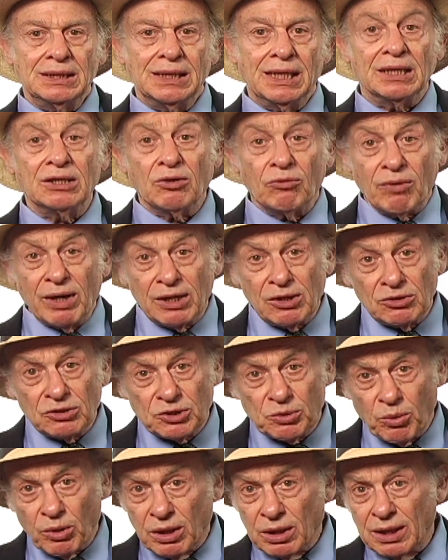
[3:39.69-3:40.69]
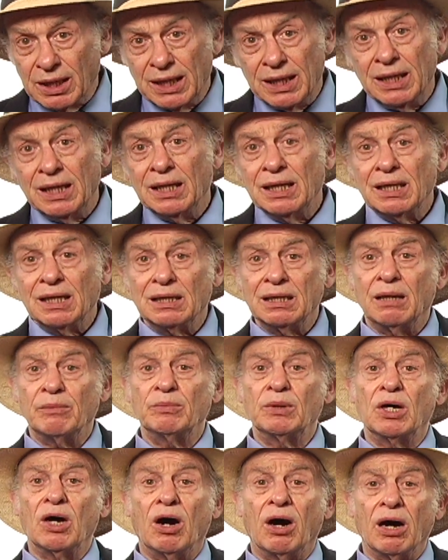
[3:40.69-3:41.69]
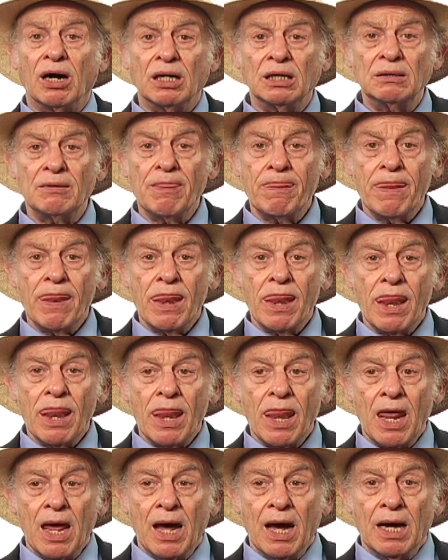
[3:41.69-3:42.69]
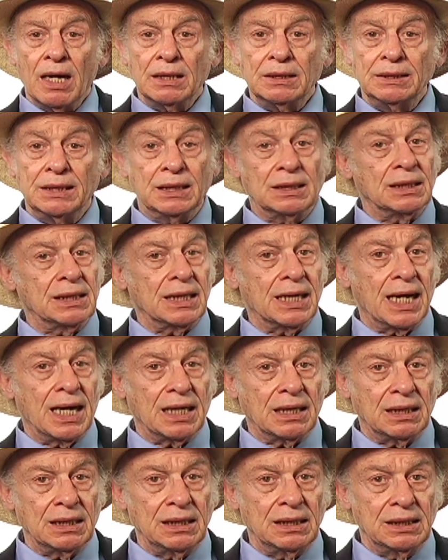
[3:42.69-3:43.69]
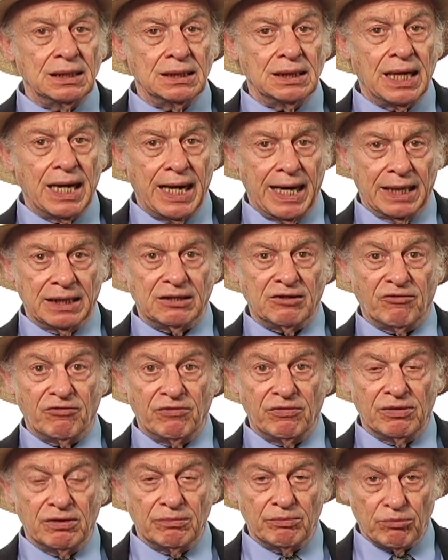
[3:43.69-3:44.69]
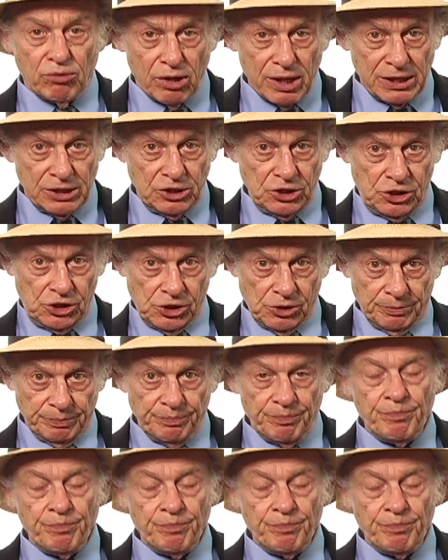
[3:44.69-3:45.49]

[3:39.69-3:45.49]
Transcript: And the writers were in the club car dealing out a hand of bridge.